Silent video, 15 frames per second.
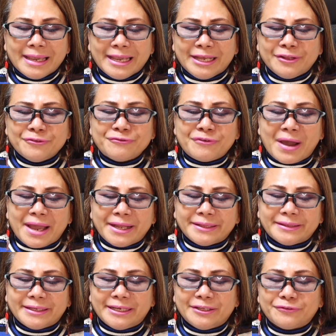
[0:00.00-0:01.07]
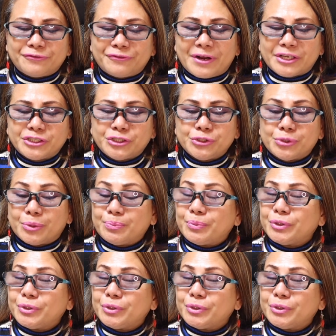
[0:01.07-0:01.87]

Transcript: invite in fresh new